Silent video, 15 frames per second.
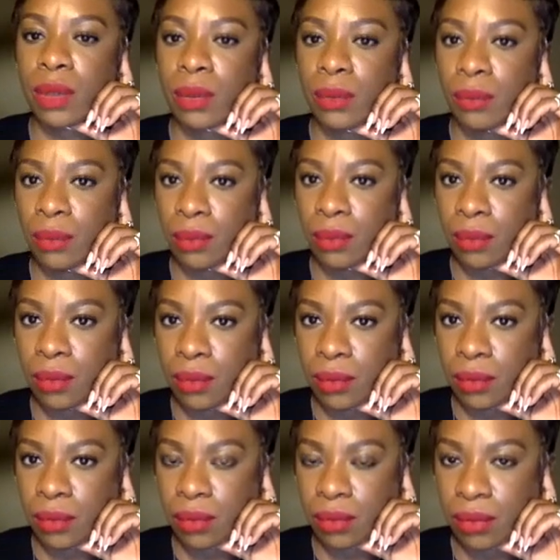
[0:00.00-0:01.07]

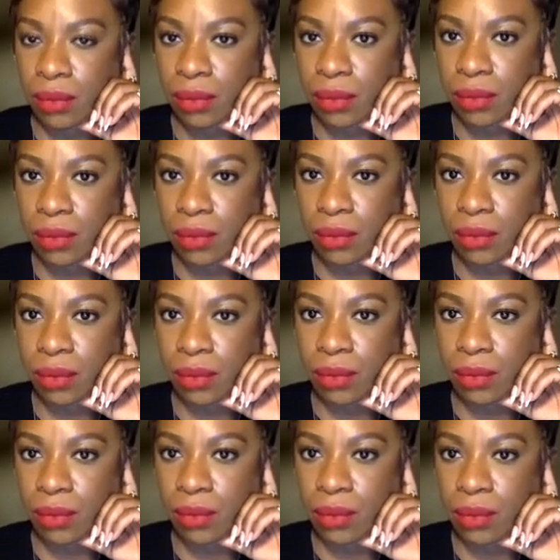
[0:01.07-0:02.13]

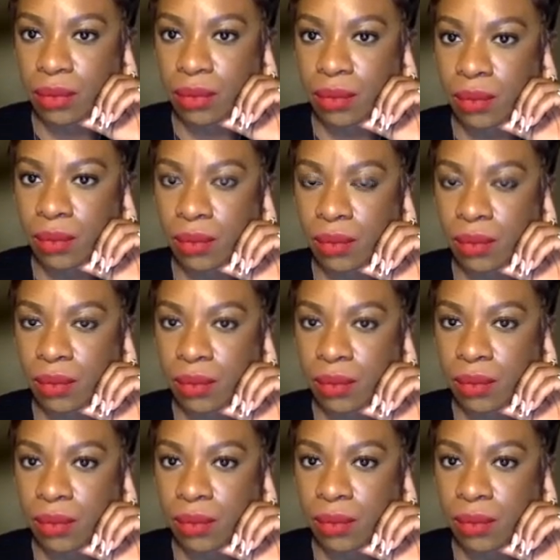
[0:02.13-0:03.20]

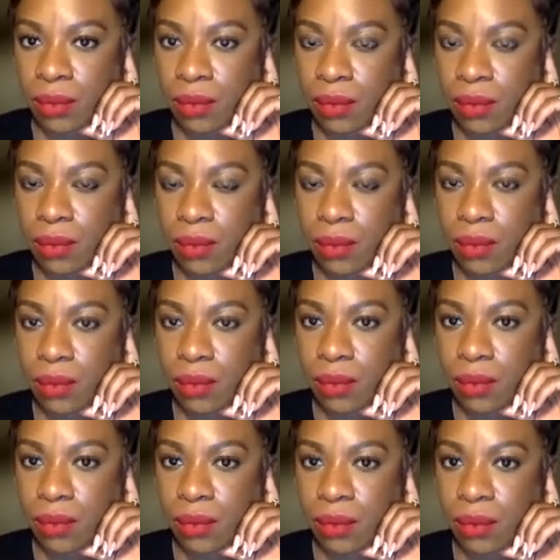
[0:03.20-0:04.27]

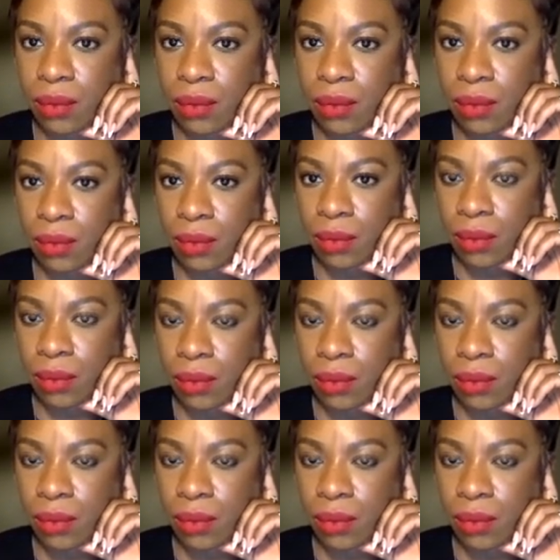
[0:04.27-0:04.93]
This person isn't speaking.